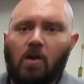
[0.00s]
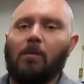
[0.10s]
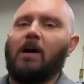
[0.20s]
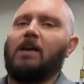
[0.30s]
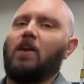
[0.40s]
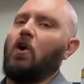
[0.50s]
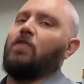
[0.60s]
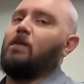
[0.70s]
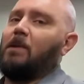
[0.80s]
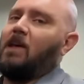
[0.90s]
Well, I know
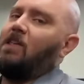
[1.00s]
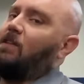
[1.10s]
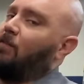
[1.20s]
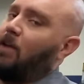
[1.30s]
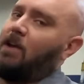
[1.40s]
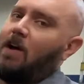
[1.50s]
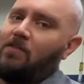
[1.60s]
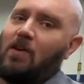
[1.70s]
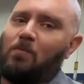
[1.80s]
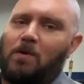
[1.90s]
at the beginning of this video I
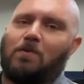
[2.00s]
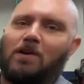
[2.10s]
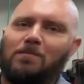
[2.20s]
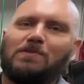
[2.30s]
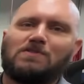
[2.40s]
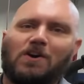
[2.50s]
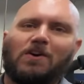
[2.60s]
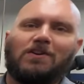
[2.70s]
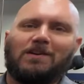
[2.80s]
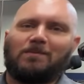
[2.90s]
said we were going to be
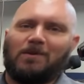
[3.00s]
starting it.